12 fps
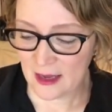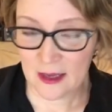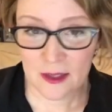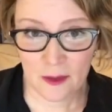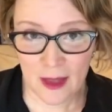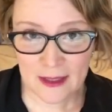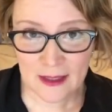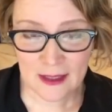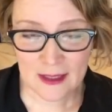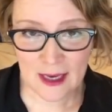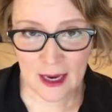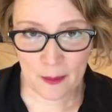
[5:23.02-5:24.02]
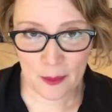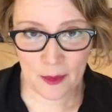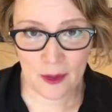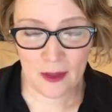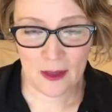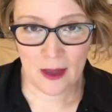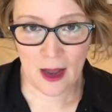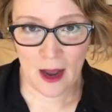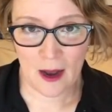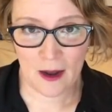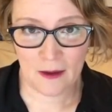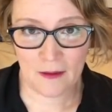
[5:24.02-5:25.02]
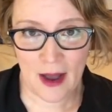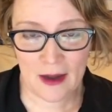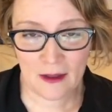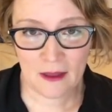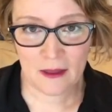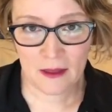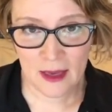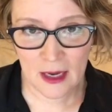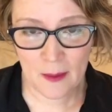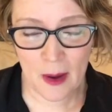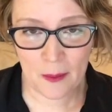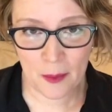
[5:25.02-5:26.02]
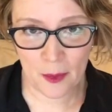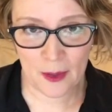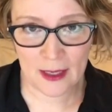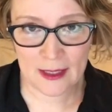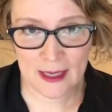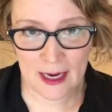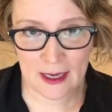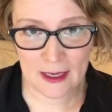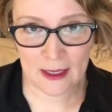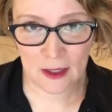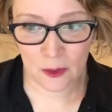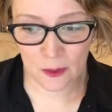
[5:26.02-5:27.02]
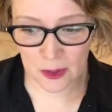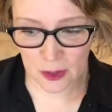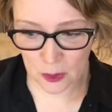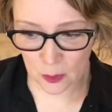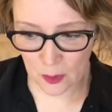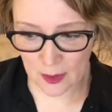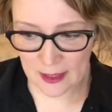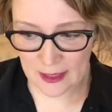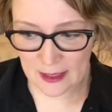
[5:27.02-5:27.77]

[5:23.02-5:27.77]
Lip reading: So that's an example of how to think about putting data into a story.